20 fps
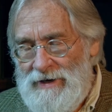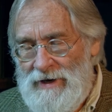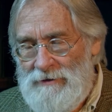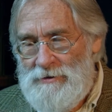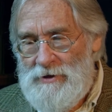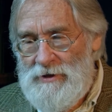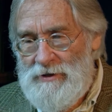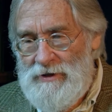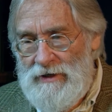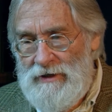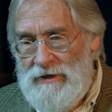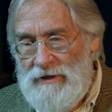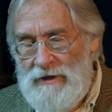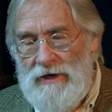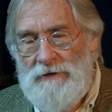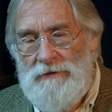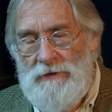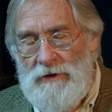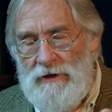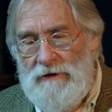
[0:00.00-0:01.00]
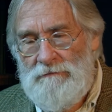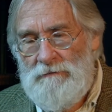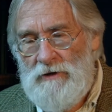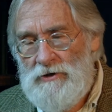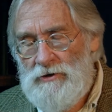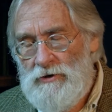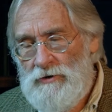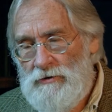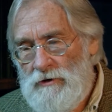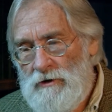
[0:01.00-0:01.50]
I, was a kid. I think I
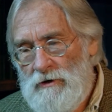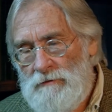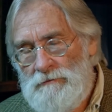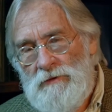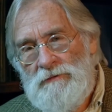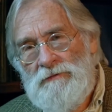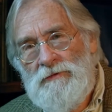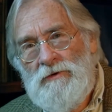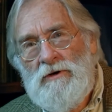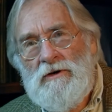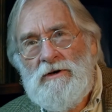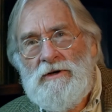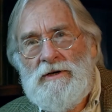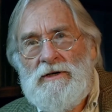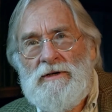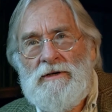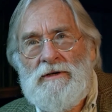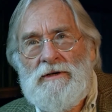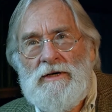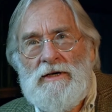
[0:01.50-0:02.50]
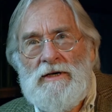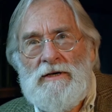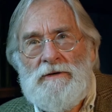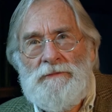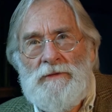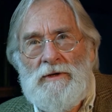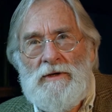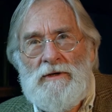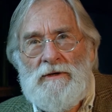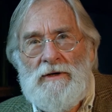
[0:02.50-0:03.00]
mentioned to you all before in uh,
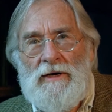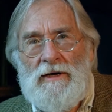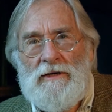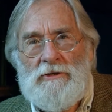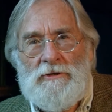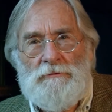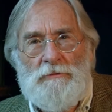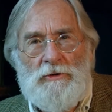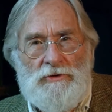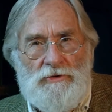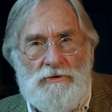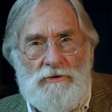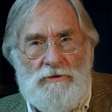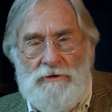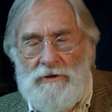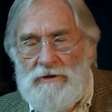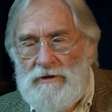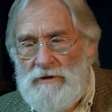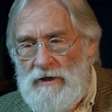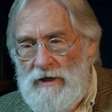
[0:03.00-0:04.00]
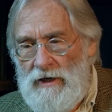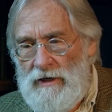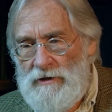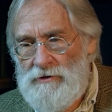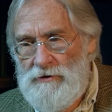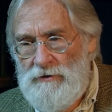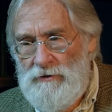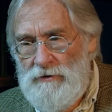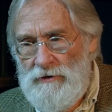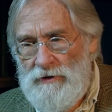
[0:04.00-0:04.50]
in algebra two in high
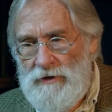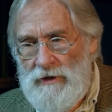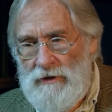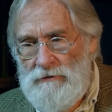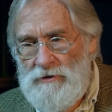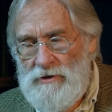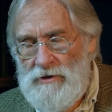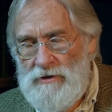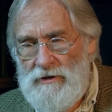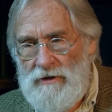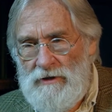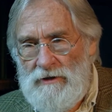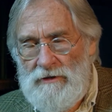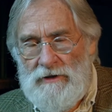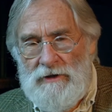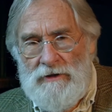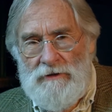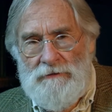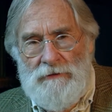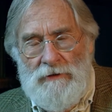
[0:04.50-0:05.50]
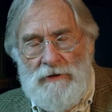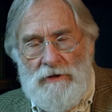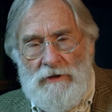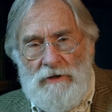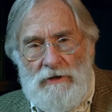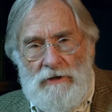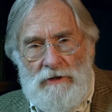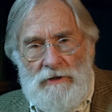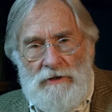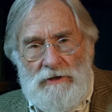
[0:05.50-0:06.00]
school when I was sitting there
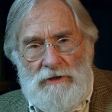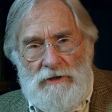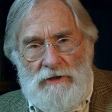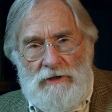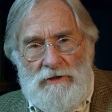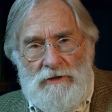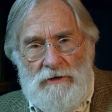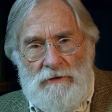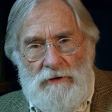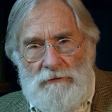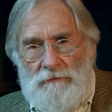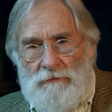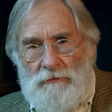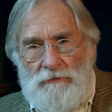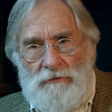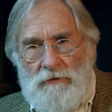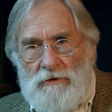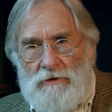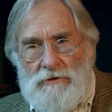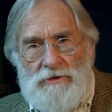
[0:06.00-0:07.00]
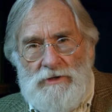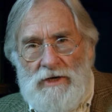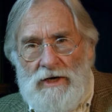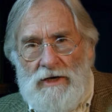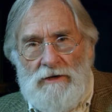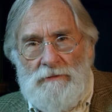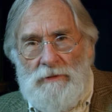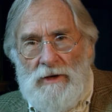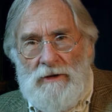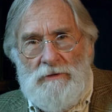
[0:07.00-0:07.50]
in my first
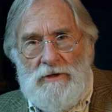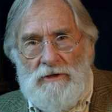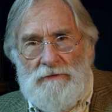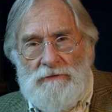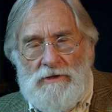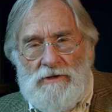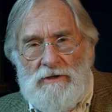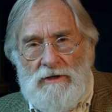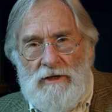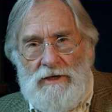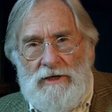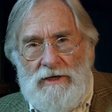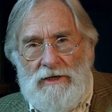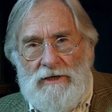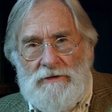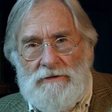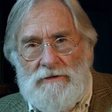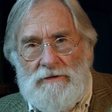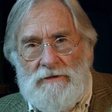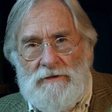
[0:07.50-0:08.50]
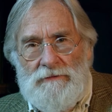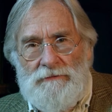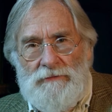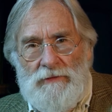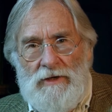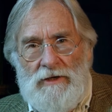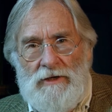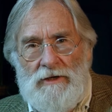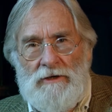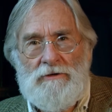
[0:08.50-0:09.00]
day maybe of this class,
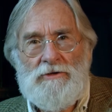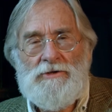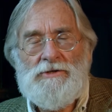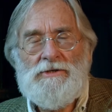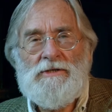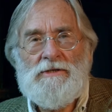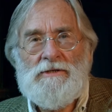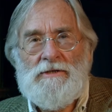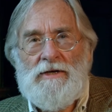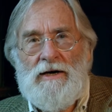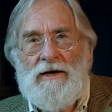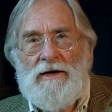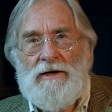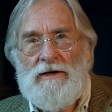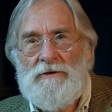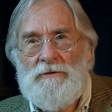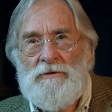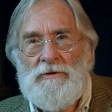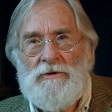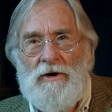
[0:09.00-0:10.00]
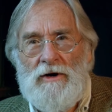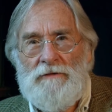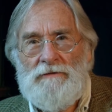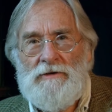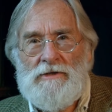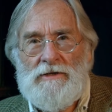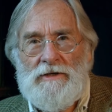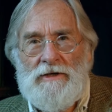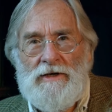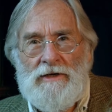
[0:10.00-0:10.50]
and here's this guy who
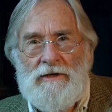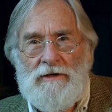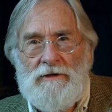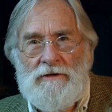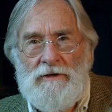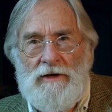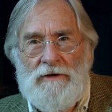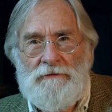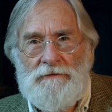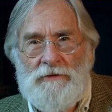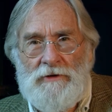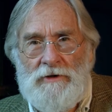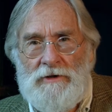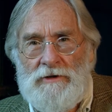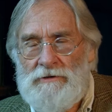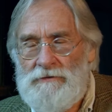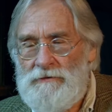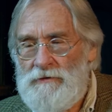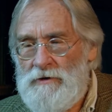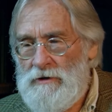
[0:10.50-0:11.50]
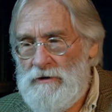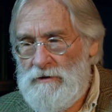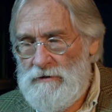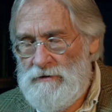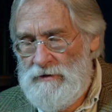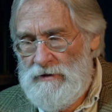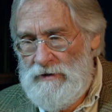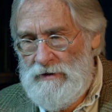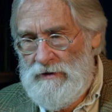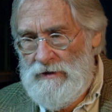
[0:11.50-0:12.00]
obviously had a love for his field,